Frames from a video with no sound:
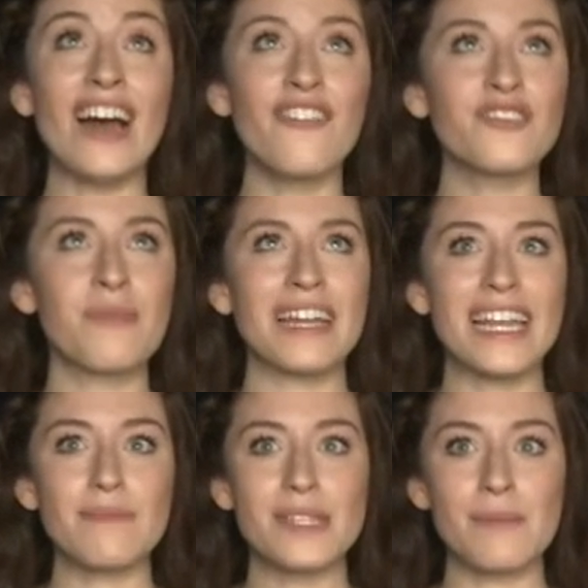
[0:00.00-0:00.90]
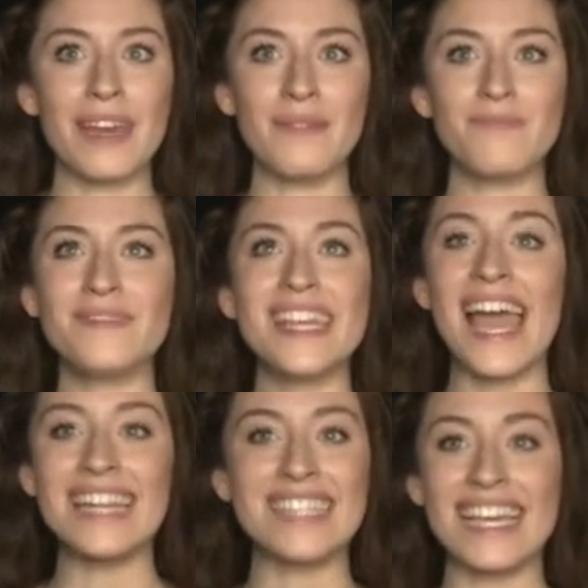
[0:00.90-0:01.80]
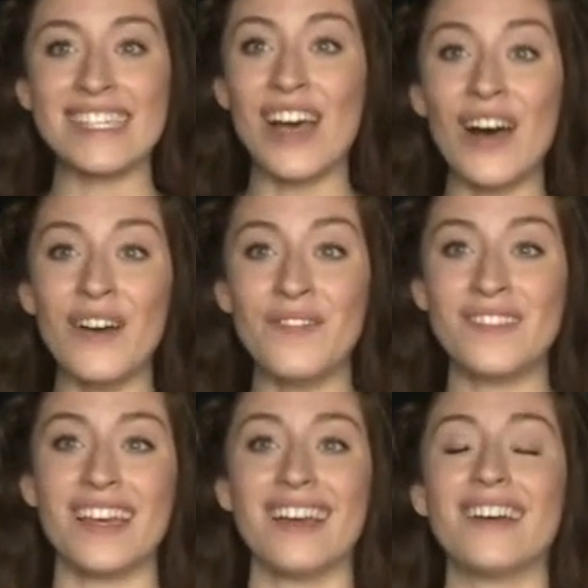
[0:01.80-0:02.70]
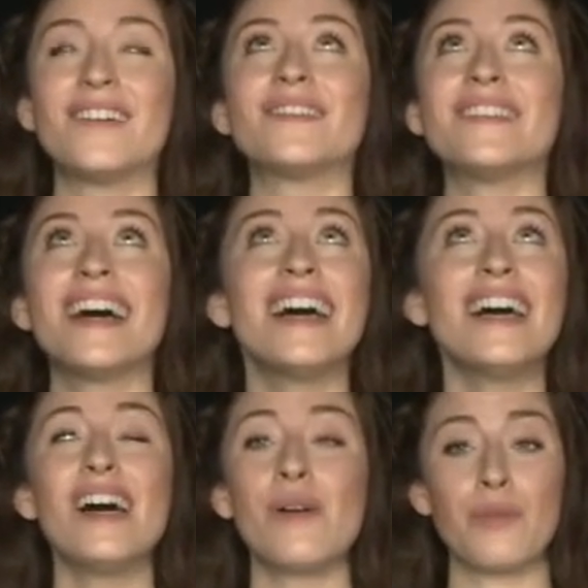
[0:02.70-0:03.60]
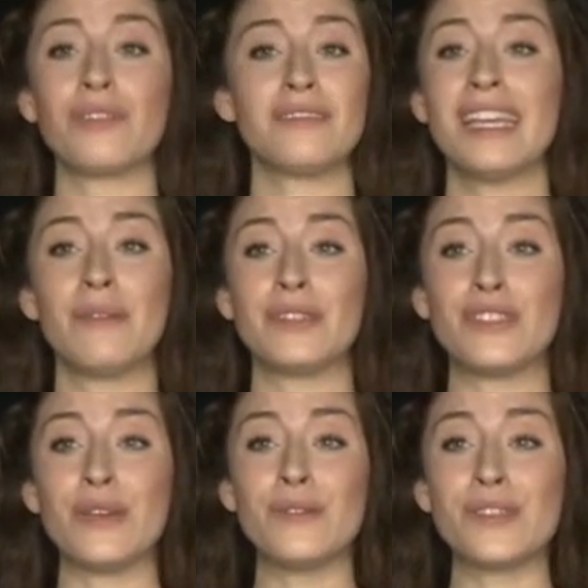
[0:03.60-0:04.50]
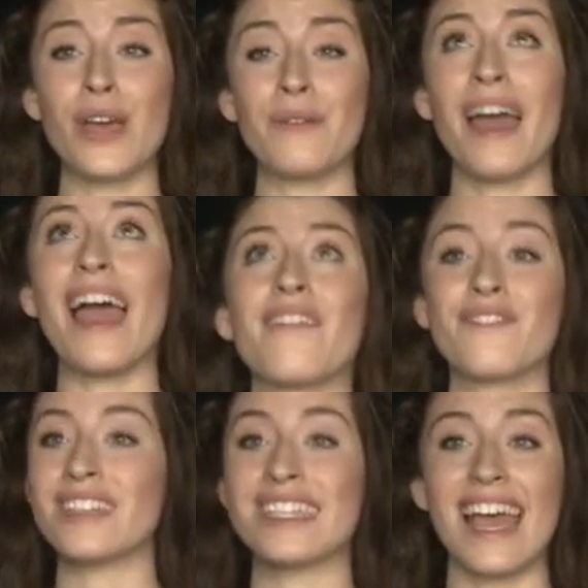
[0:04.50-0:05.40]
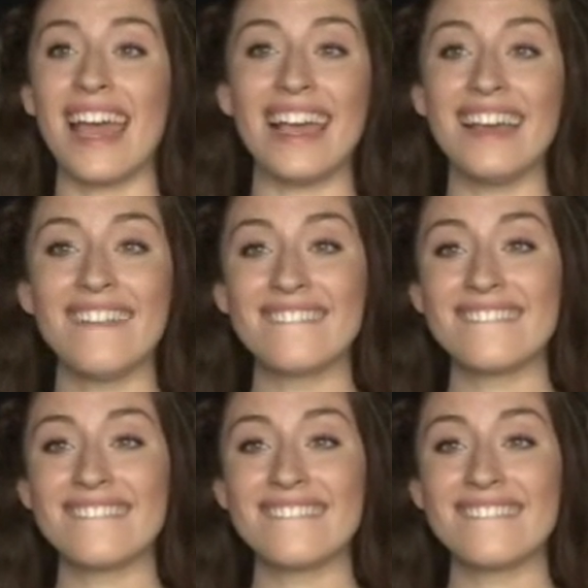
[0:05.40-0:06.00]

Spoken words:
loved my lips the better 10 days after. Oh, what he would do so every day.